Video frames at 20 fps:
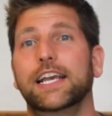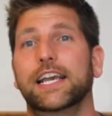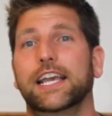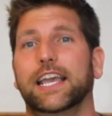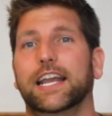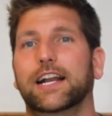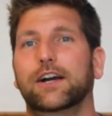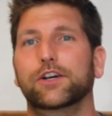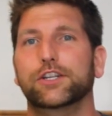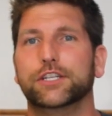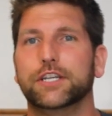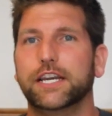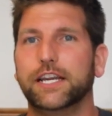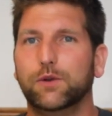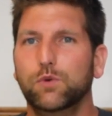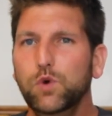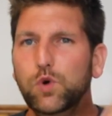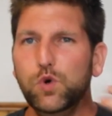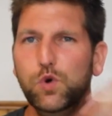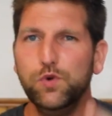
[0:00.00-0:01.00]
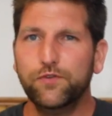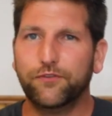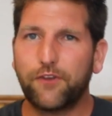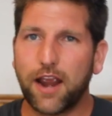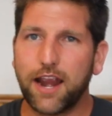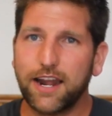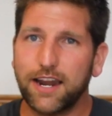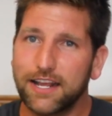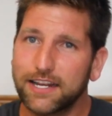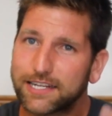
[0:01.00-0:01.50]
and I was like, "Woo,
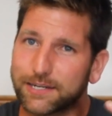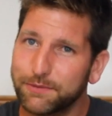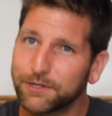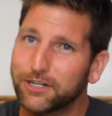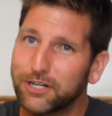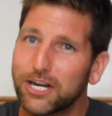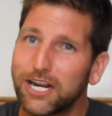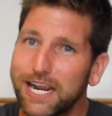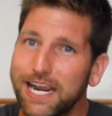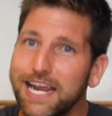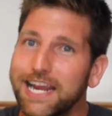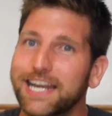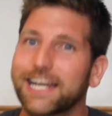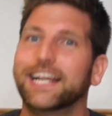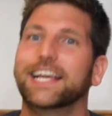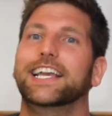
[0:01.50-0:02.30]
Fright Night's gonna be great!"